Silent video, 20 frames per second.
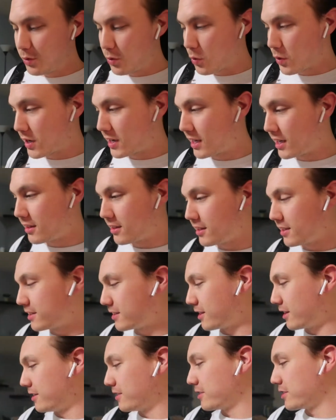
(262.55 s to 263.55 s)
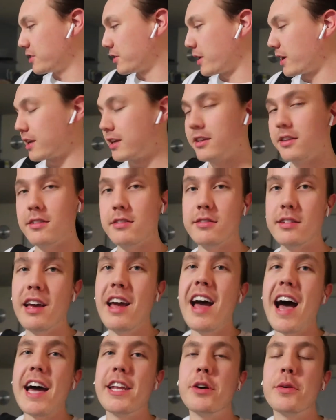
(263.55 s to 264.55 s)
We're gonna get this done so I can,
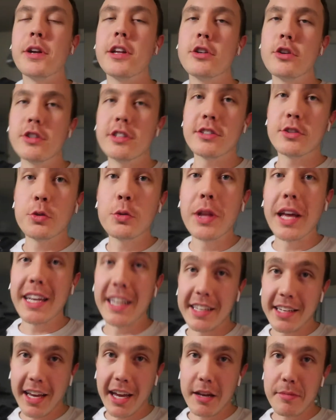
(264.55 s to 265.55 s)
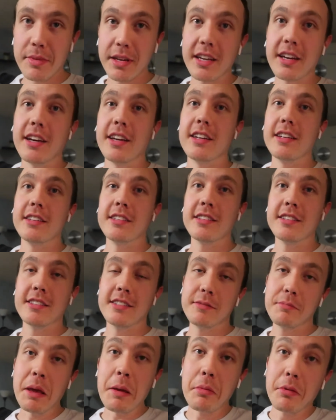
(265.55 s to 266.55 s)
I don't wanna do this too late at night
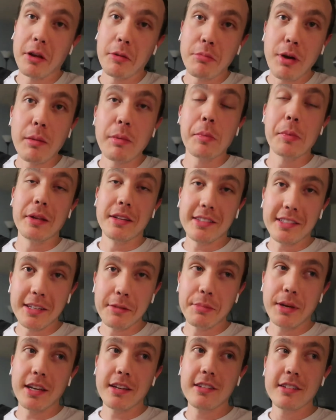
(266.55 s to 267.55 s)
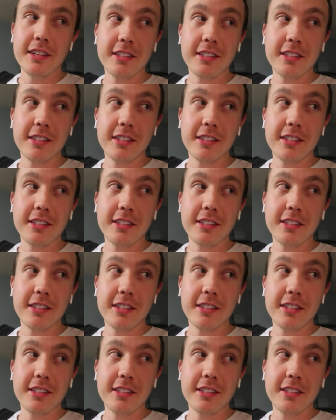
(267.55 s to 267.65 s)
because people are probably sleeping.